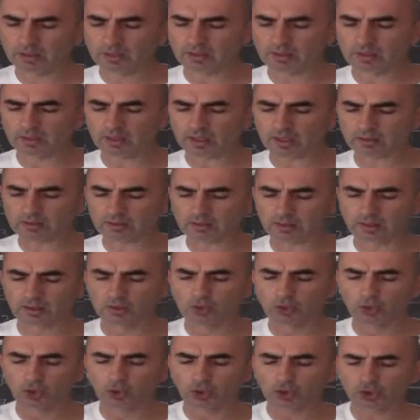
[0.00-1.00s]
Yet
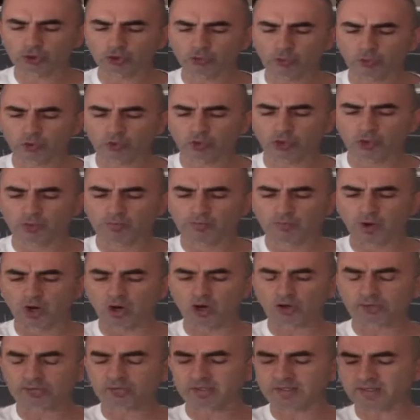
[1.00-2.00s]
the Lord will
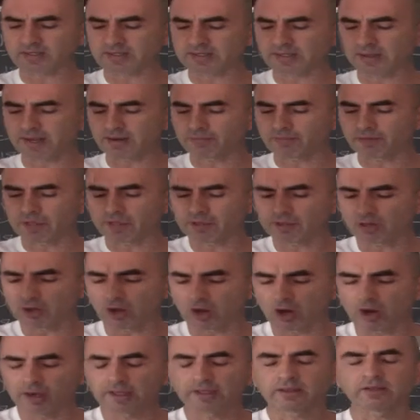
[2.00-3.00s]
command his loving
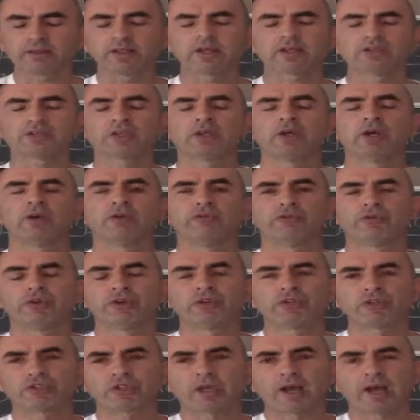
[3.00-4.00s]
kindness.
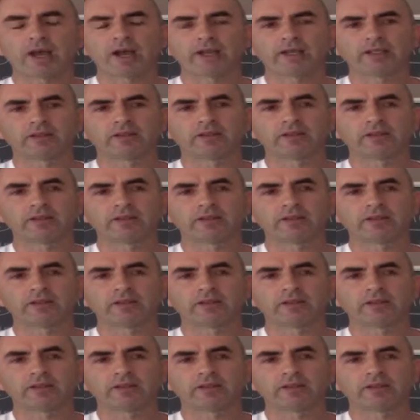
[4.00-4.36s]
Verse 8.